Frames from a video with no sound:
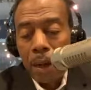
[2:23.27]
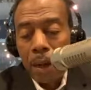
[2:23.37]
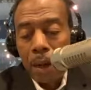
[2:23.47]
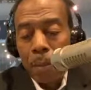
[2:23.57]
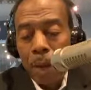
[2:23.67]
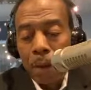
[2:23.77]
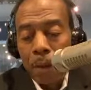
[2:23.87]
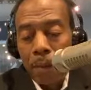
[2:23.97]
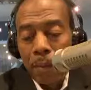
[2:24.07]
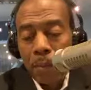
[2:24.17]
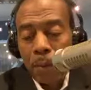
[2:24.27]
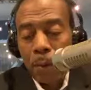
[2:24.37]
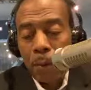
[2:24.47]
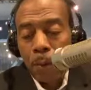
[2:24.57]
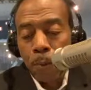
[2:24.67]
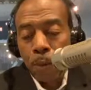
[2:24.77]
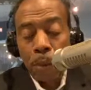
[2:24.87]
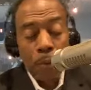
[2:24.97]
about a stone's